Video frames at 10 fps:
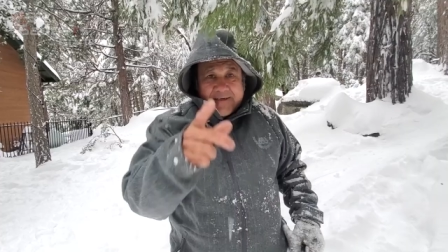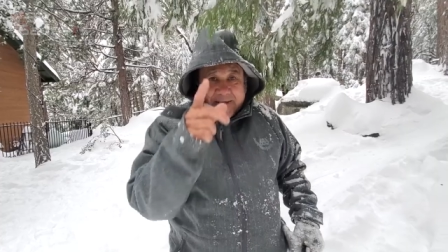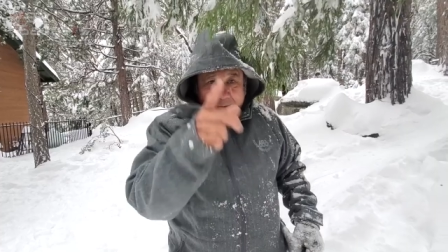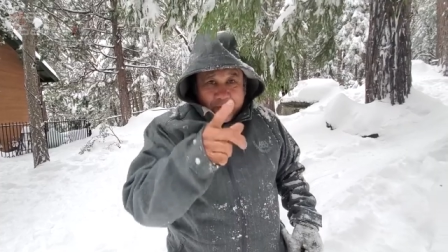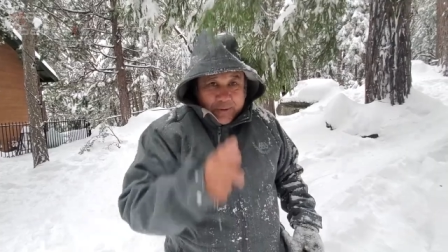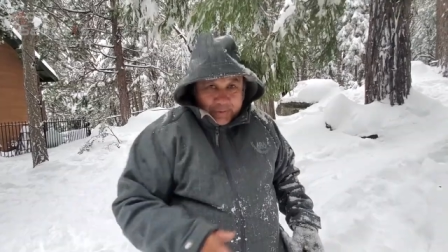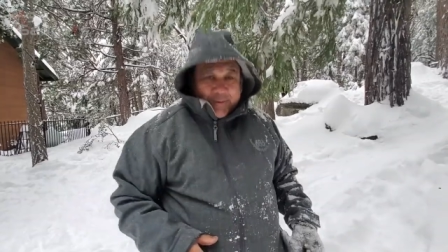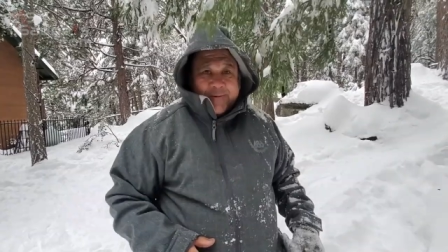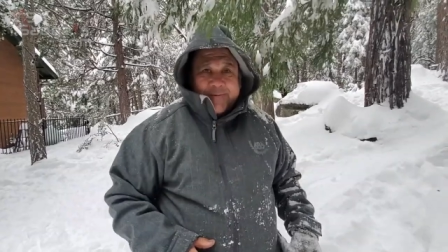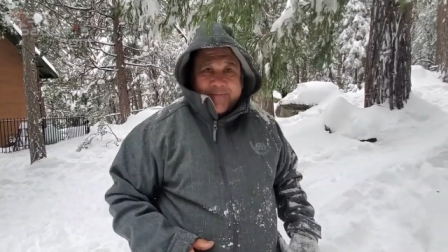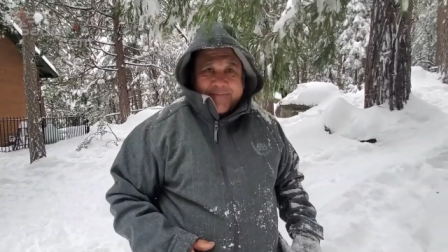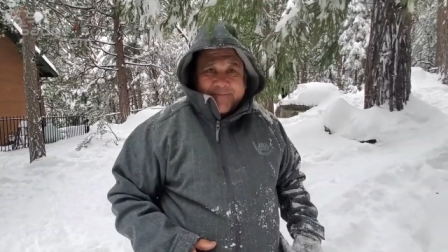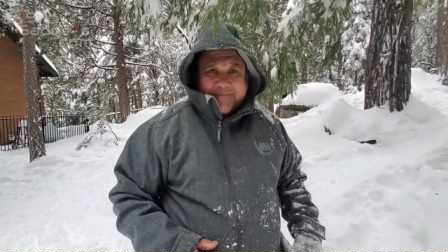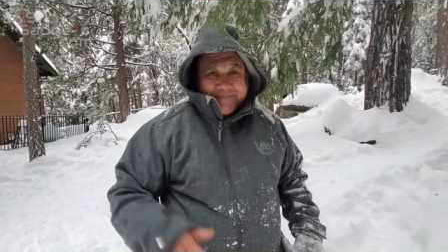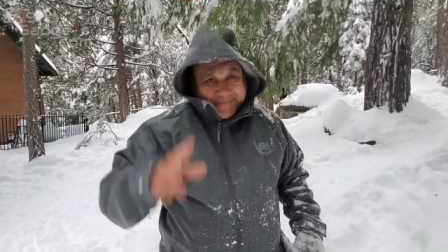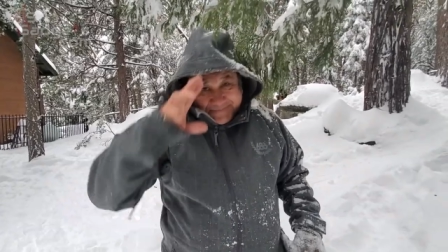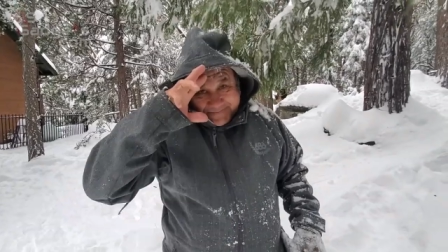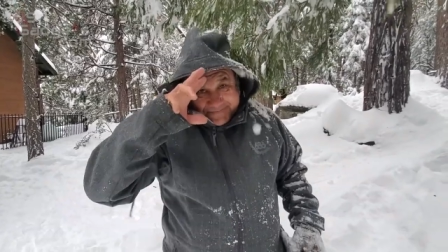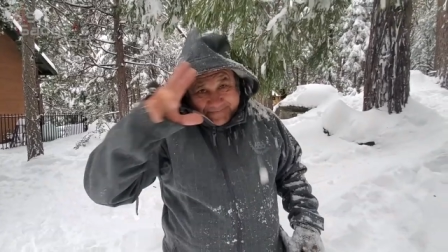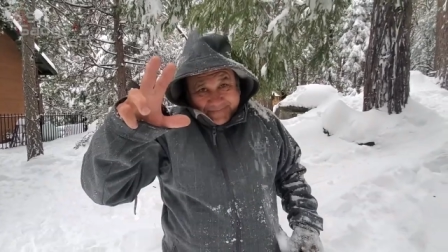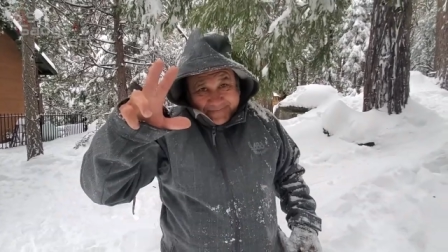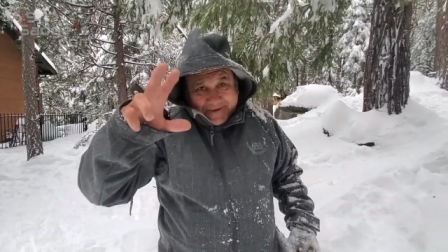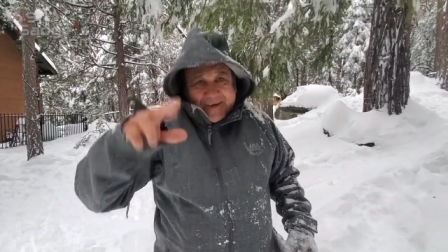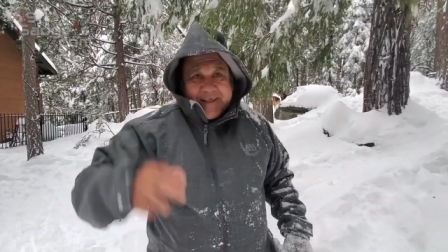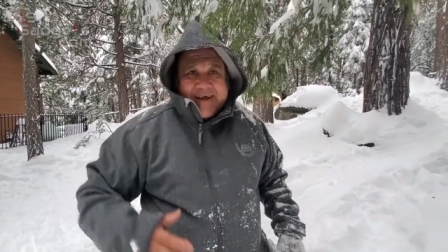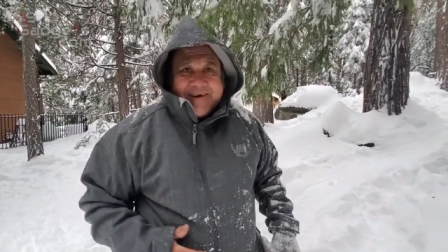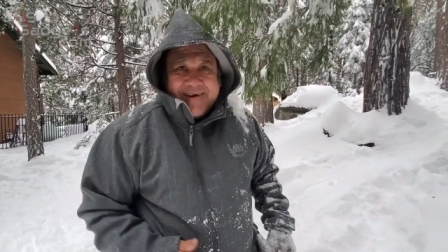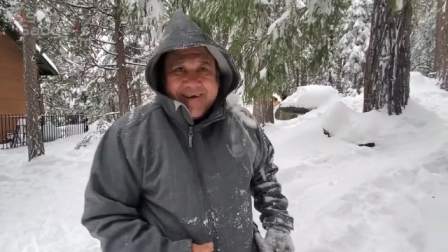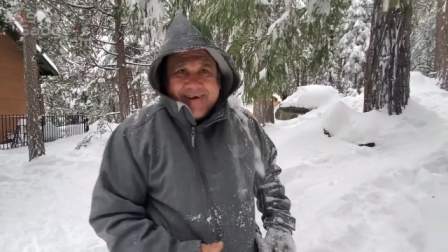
can do it too. See you later.